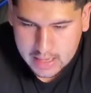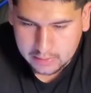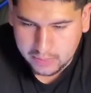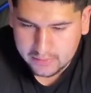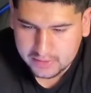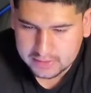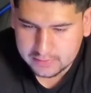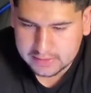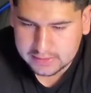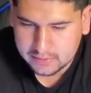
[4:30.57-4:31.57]
The benefits of
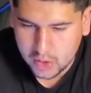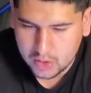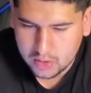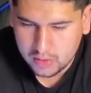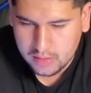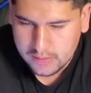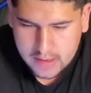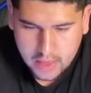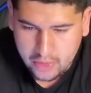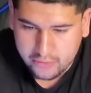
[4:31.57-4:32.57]
the system are:
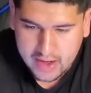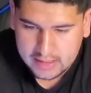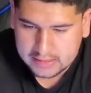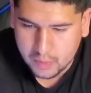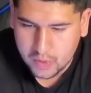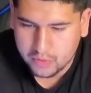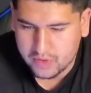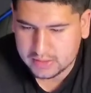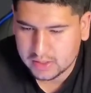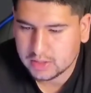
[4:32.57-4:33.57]
the fanless mode
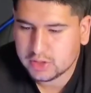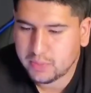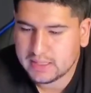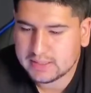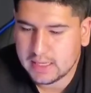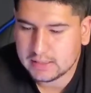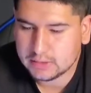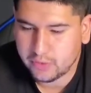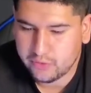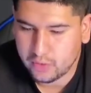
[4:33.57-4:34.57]
provides unsurpassed silence
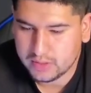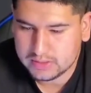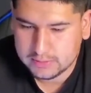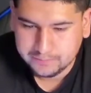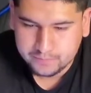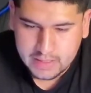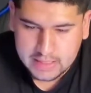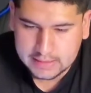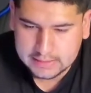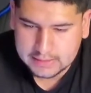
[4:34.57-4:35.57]
performance.
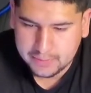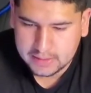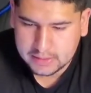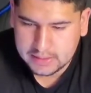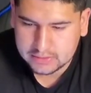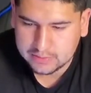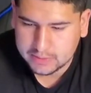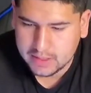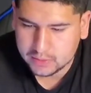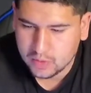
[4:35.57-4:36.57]
Heat dissipation is
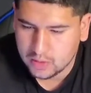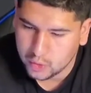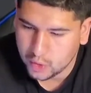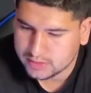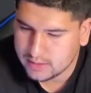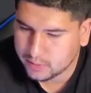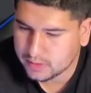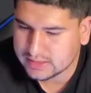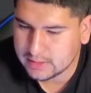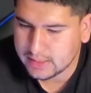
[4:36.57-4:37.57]
optimized while noise output
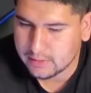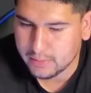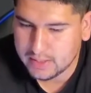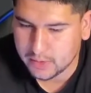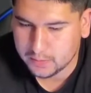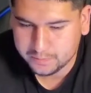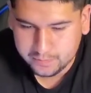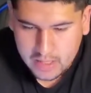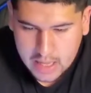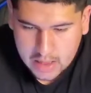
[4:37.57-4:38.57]
is kept at a minimum.
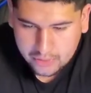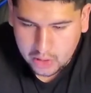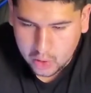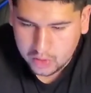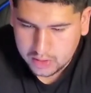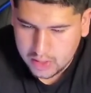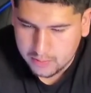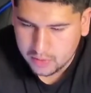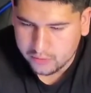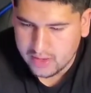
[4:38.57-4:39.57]
The lower
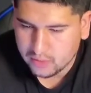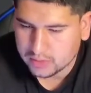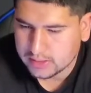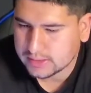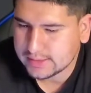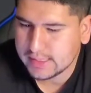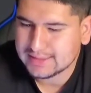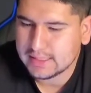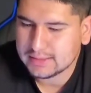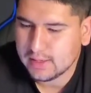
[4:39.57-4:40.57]
number of fan rotations
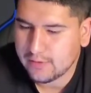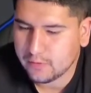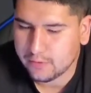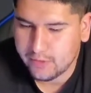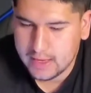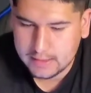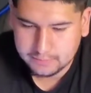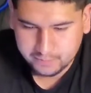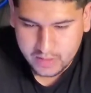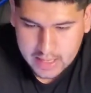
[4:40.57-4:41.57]
extend the life of the
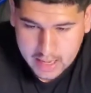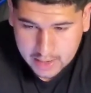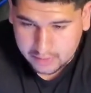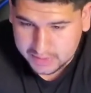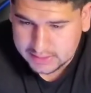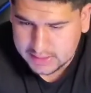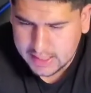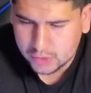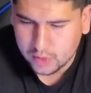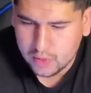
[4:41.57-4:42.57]
fan. If the PC
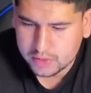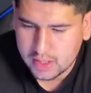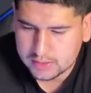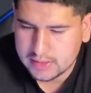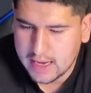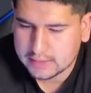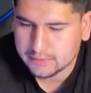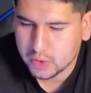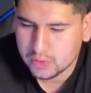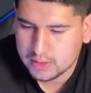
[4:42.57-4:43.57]
case requires constant
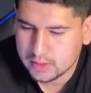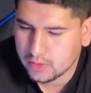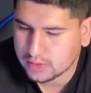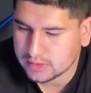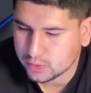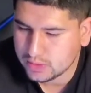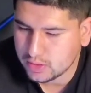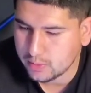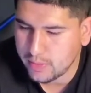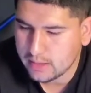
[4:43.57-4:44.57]
active cooling, there is a switch
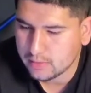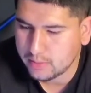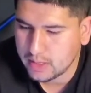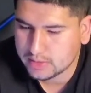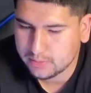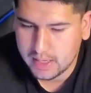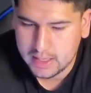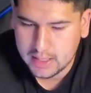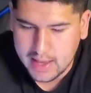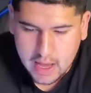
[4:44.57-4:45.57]
on the back of the power
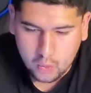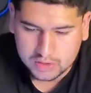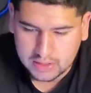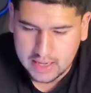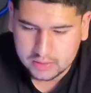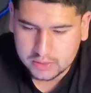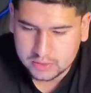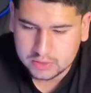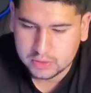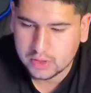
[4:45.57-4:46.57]
supply which allows
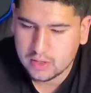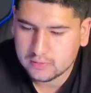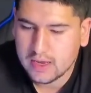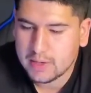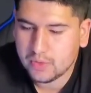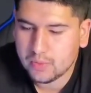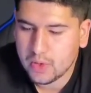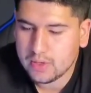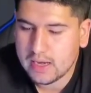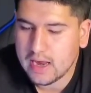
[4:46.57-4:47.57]
users to turn off the hybrid
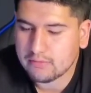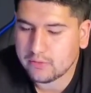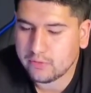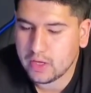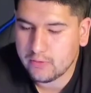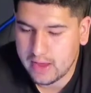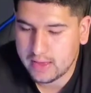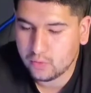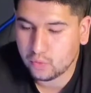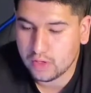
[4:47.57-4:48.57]
mode and have the
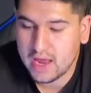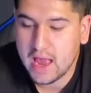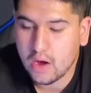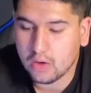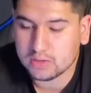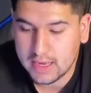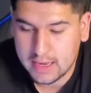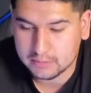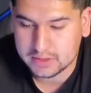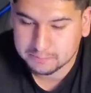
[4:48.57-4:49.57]
fan run at all
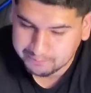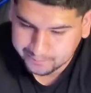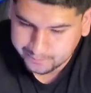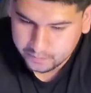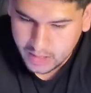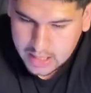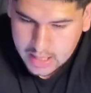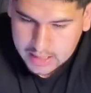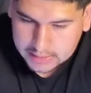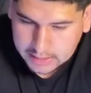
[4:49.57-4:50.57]
times.
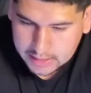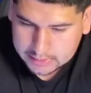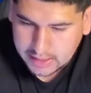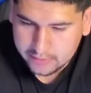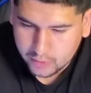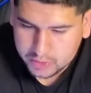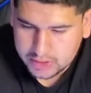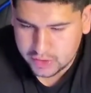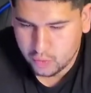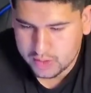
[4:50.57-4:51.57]
Tight
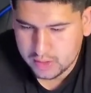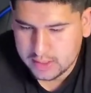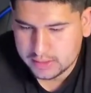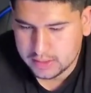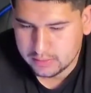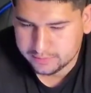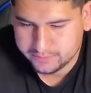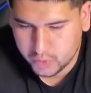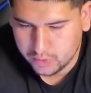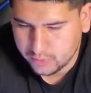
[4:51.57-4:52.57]
voltage regulation,
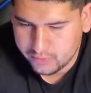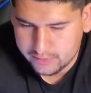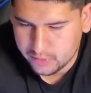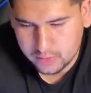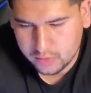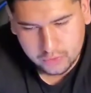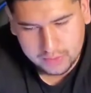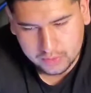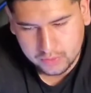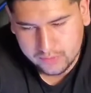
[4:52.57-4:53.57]
12 volt, 5 volt,
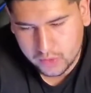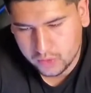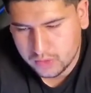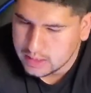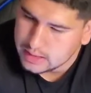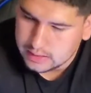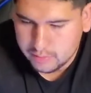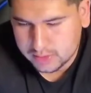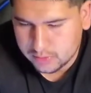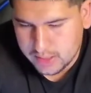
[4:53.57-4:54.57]
3.3 volt,
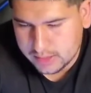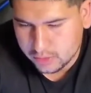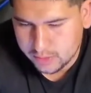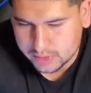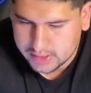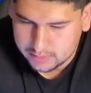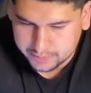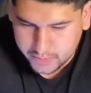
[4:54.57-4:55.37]
plus or minus 3%.